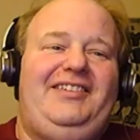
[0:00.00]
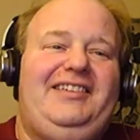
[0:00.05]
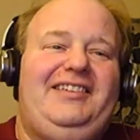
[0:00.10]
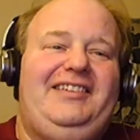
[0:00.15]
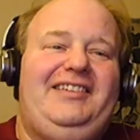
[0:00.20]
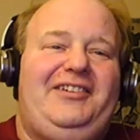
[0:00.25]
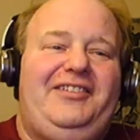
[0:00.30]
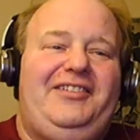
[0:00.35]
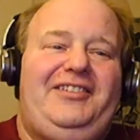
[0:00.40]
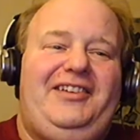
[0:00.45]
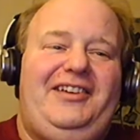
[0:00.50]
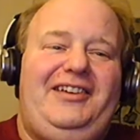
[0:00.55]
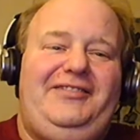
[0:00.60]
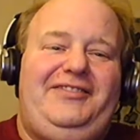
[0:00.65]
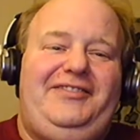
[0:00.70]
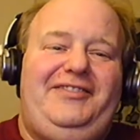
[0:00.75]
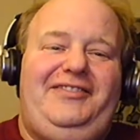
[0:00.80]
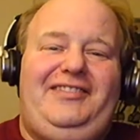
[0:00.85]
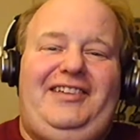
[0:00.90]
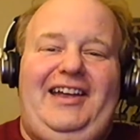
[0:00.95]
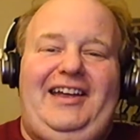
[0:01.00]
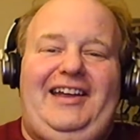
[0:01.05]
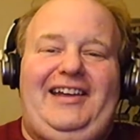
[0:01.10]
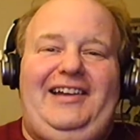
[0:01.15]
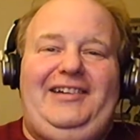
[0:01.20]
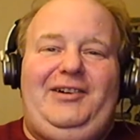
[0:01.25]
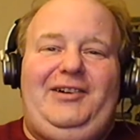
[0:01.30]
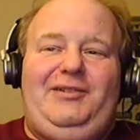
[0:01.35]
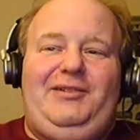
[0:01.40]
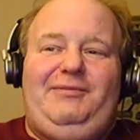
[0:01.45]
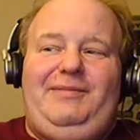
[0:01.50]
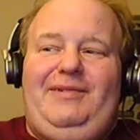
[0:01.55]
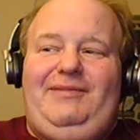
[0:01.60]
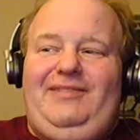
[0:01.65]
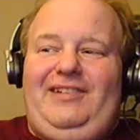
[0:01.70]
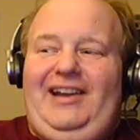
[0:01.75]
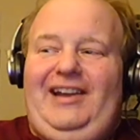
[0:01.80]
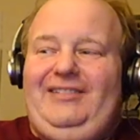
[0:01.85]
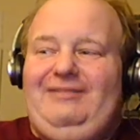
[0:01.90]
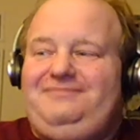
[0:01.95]
Lego stuff. Like I know
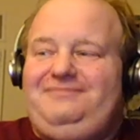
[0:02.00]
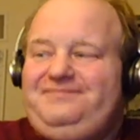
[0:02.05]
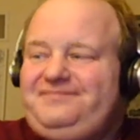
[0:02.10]
that